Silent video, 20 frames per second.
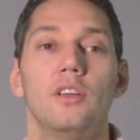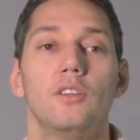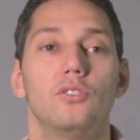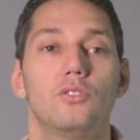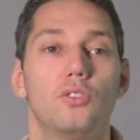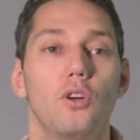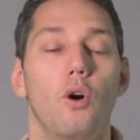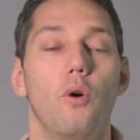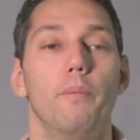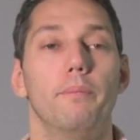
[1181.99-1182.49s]

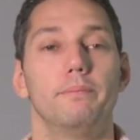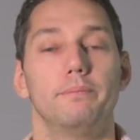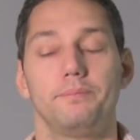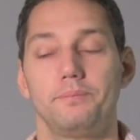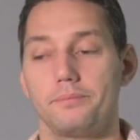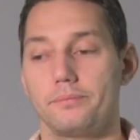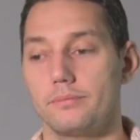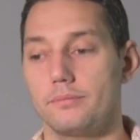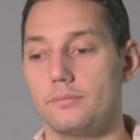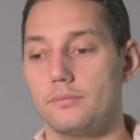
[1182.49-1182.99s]
So
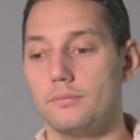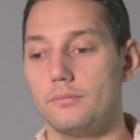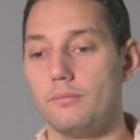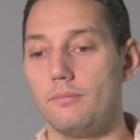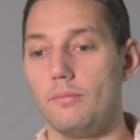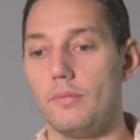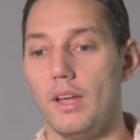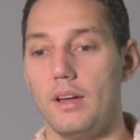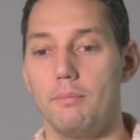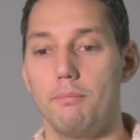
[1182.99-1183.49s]

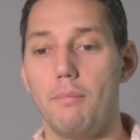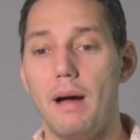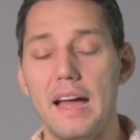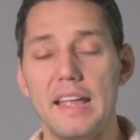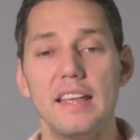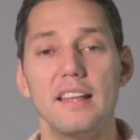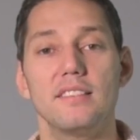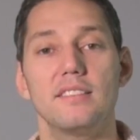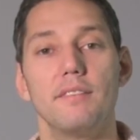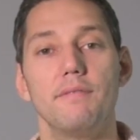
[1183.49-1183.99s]

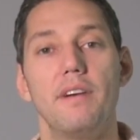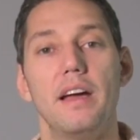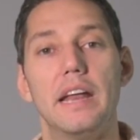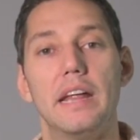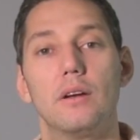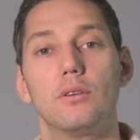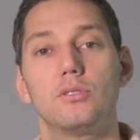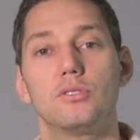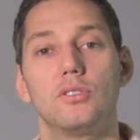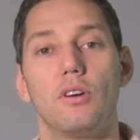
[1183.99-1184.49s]
Maya is a
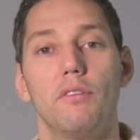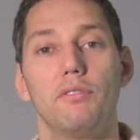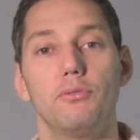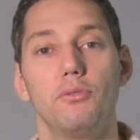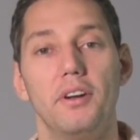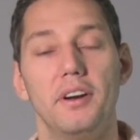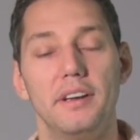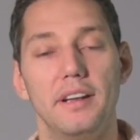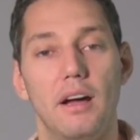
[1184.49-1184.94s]
very good software.